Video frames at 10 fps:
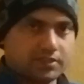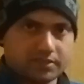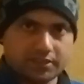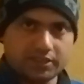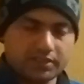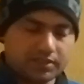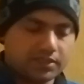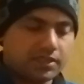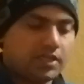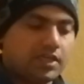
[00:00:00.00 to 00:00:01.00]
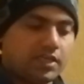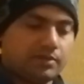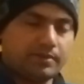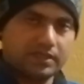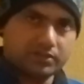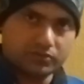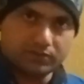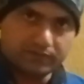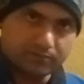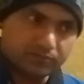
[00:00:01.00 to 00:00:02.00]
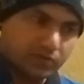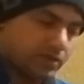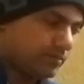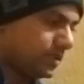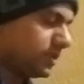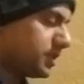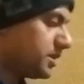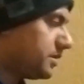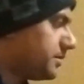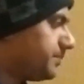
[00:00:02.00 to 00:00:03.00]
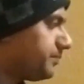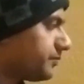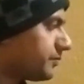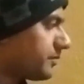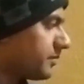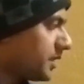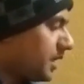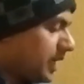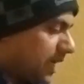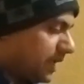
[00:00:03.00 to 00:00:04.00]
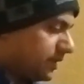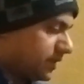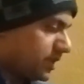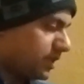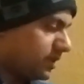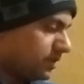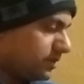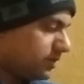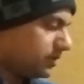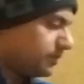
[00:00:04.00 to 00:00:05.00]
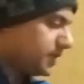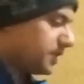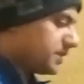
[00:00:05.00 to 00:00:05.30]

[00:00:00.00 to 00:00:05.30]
the state in the matters of employment. And the third, we